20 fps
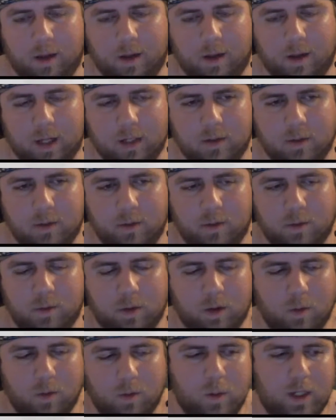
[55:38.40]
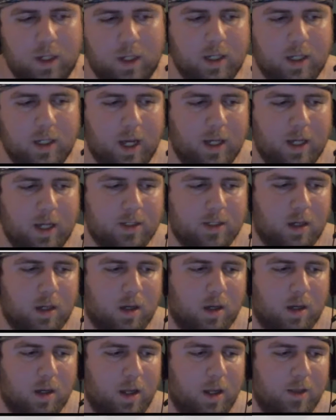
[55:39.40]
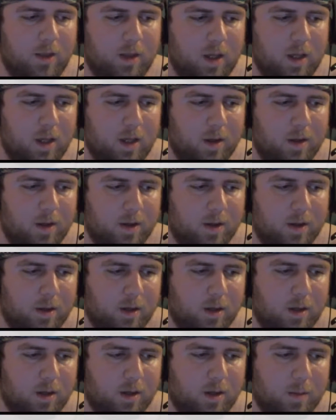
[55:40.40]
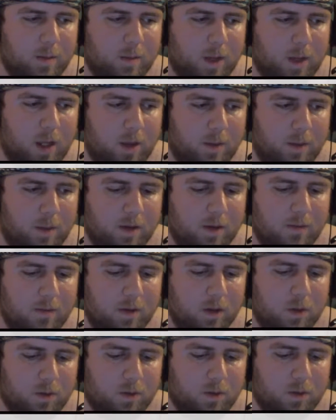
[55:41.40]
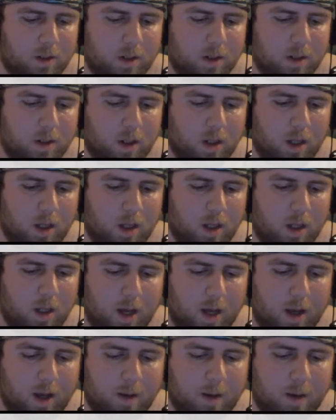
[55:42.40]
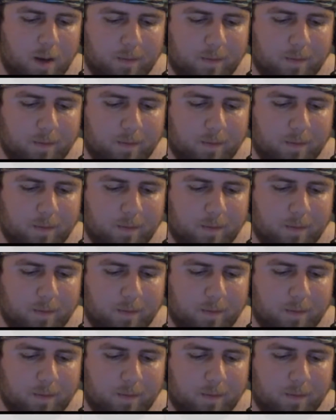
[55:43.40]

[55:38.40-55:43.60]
that's what we kind of saw in the preview. But